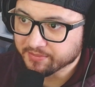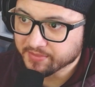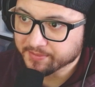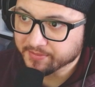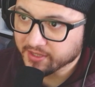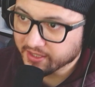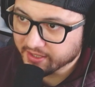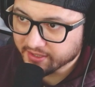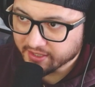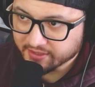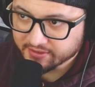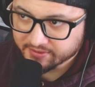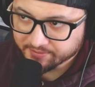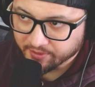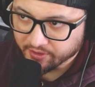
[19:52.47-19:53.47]
in mind
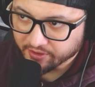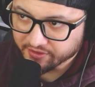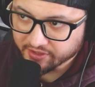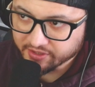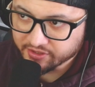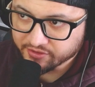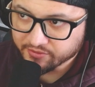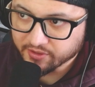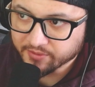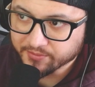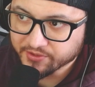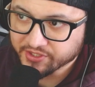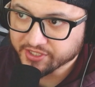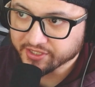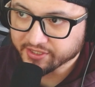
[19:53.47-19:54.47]
that's part of the
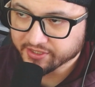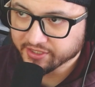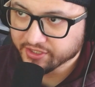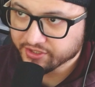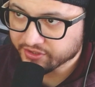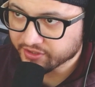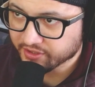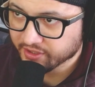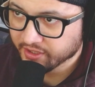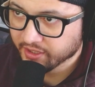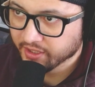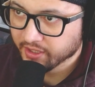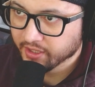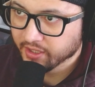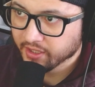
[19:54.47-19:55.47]
200% condition,
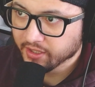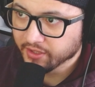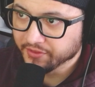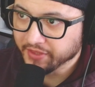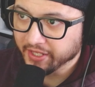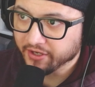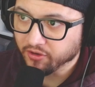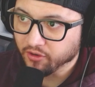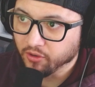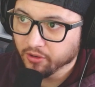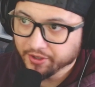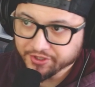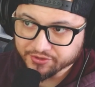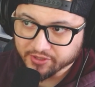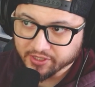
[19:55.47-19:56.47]
that are
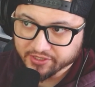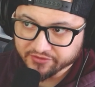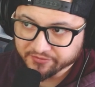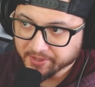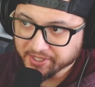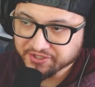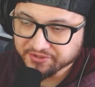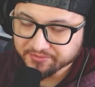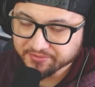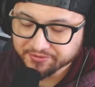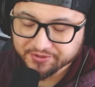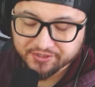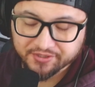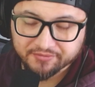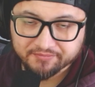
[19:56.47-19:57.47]
on transformation
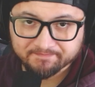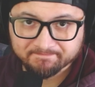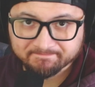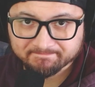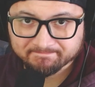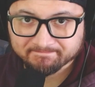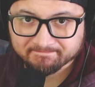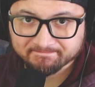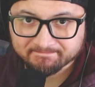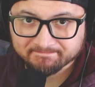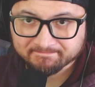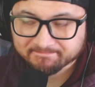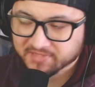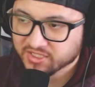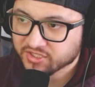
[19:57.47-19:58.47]
boost.
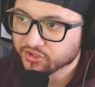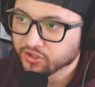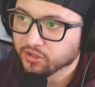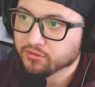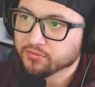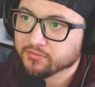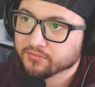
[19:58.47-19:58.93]
So